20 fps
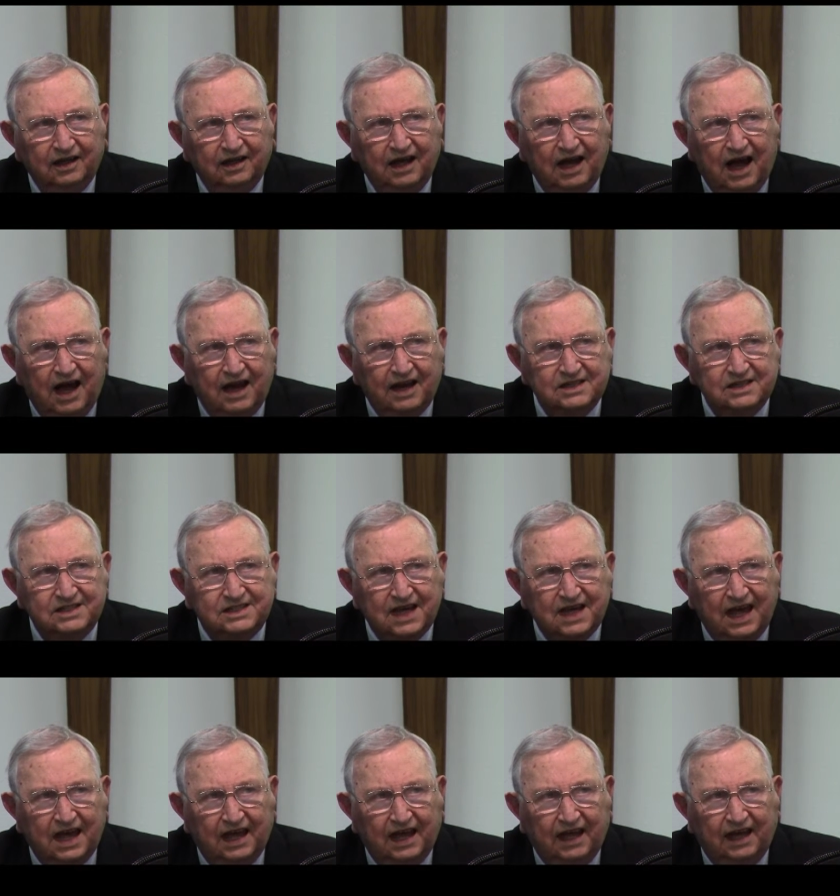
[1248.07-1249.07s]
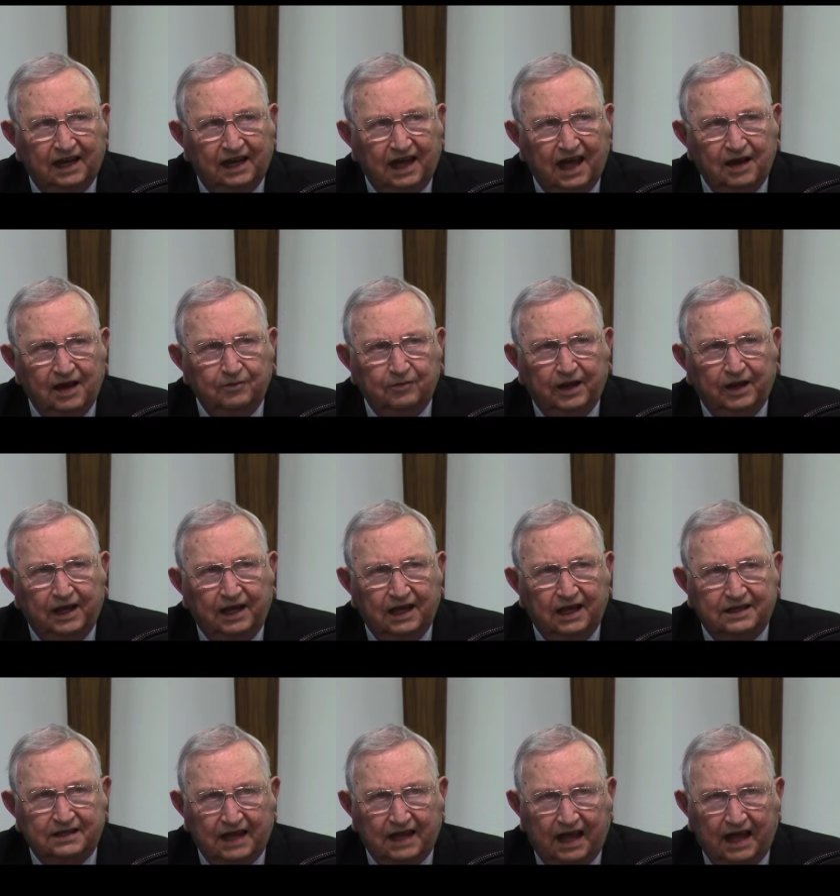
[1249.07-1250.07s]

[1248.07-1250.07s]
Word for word: God is saying, and we get